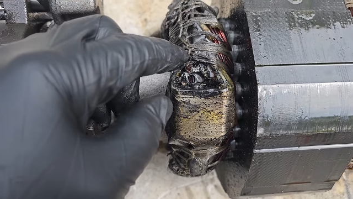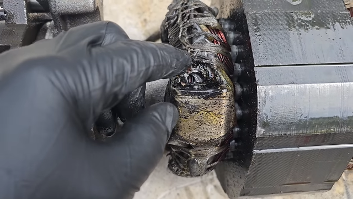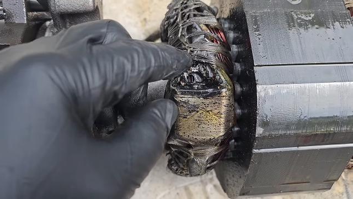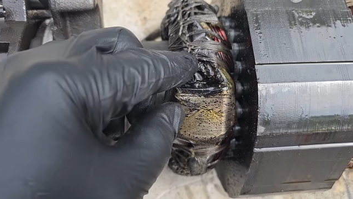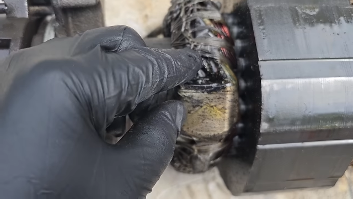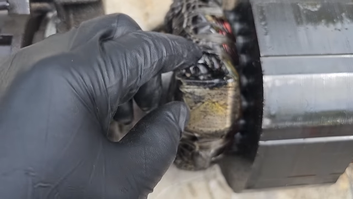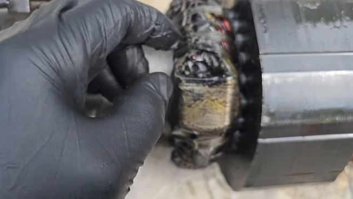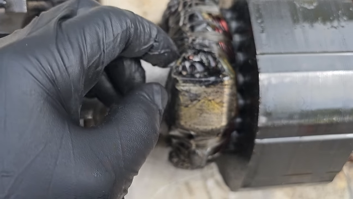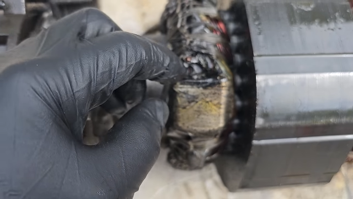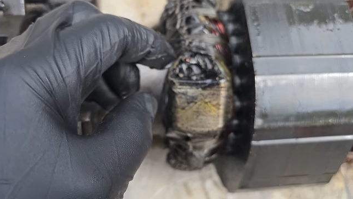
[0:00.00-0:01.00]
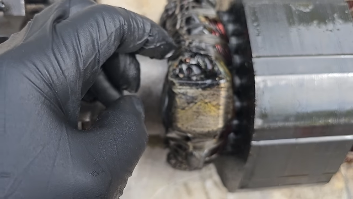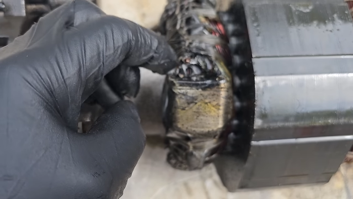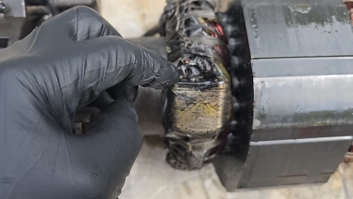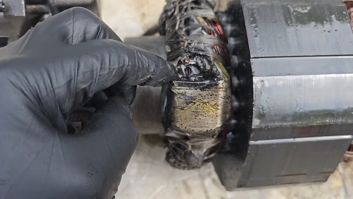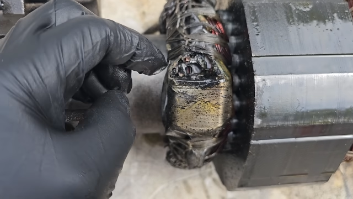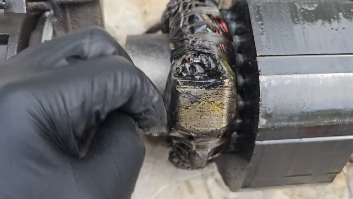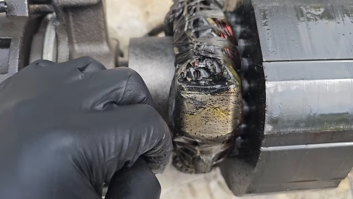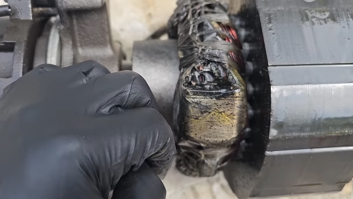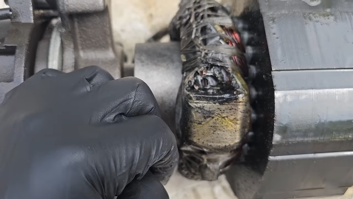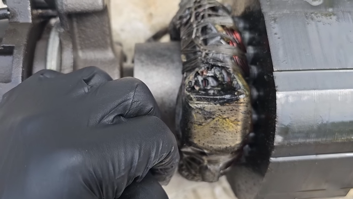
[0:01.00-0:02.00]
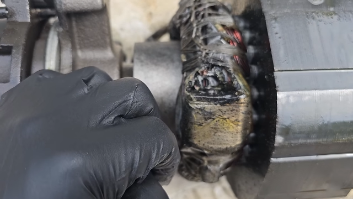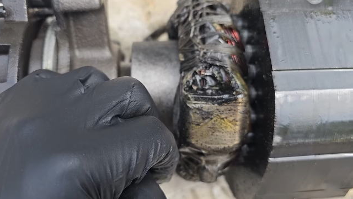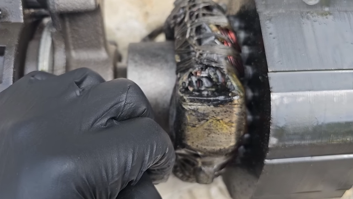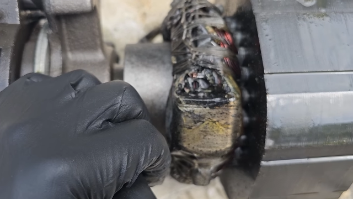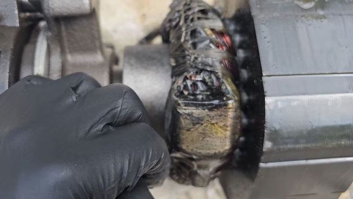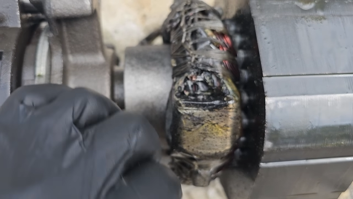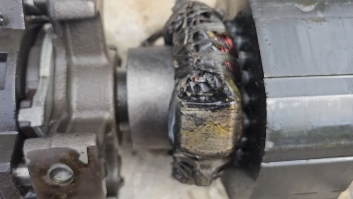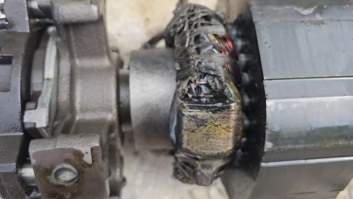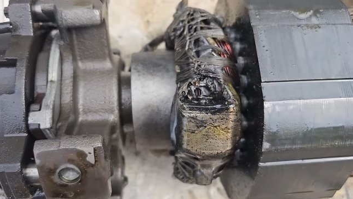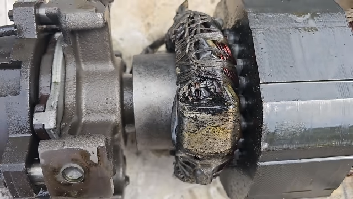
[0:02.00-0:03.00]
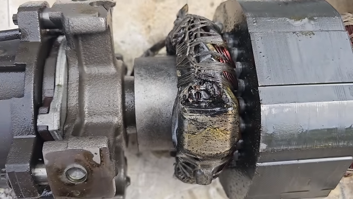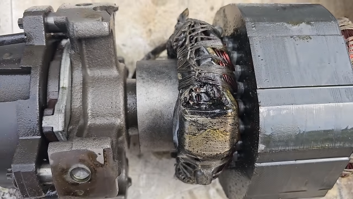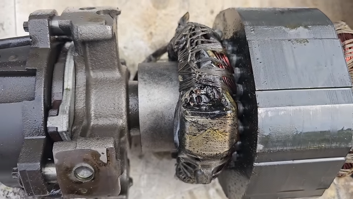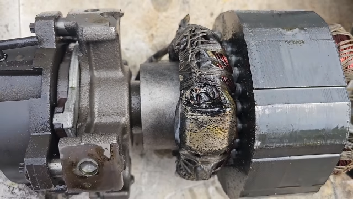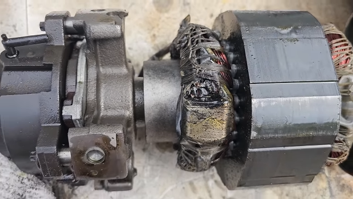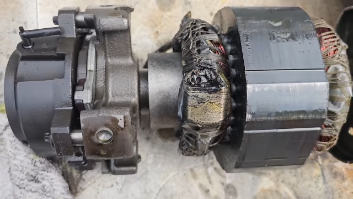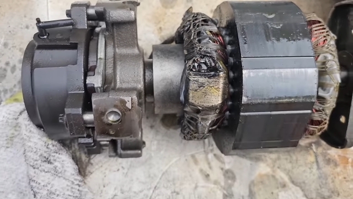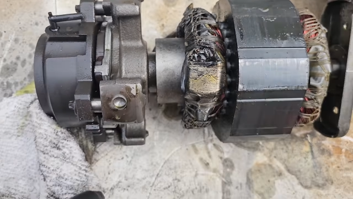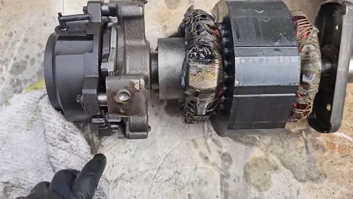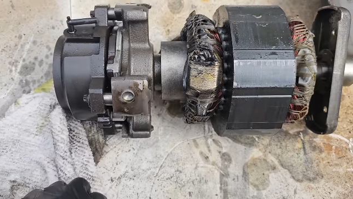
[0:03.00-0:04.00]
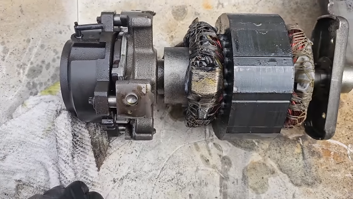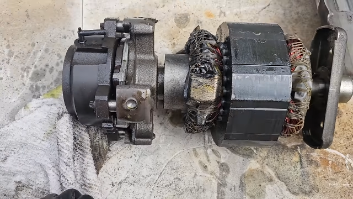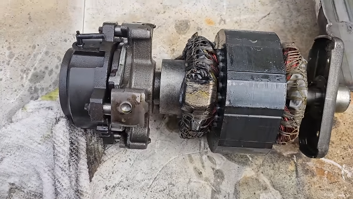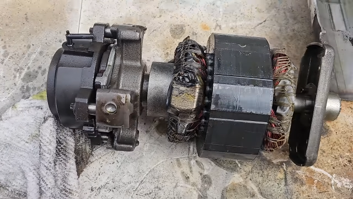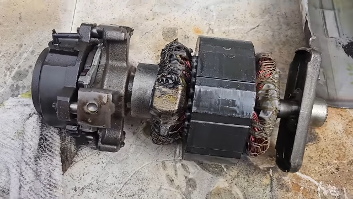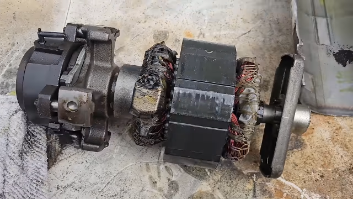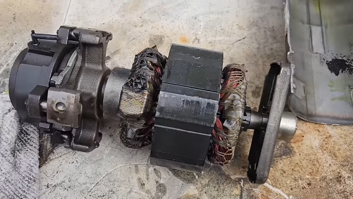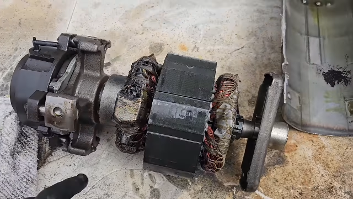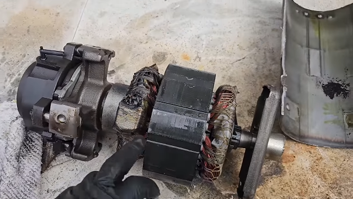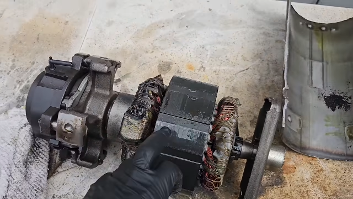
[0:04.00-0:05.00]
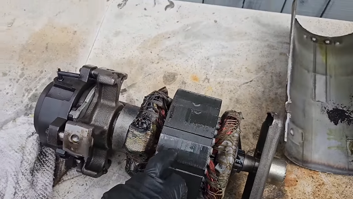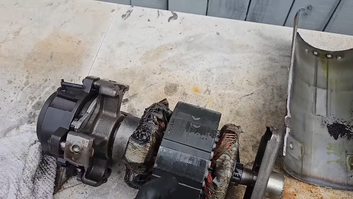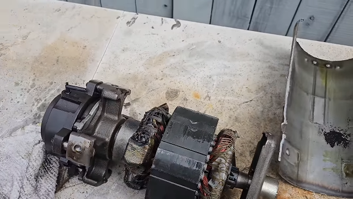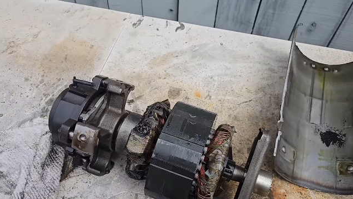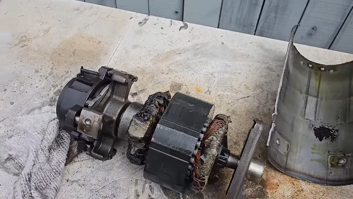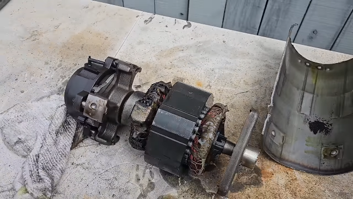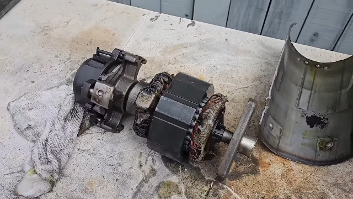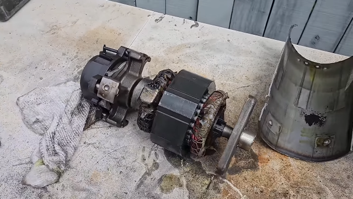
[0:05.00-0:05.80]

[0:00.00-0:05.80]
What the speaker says: No face is visible, so there are no lips to read.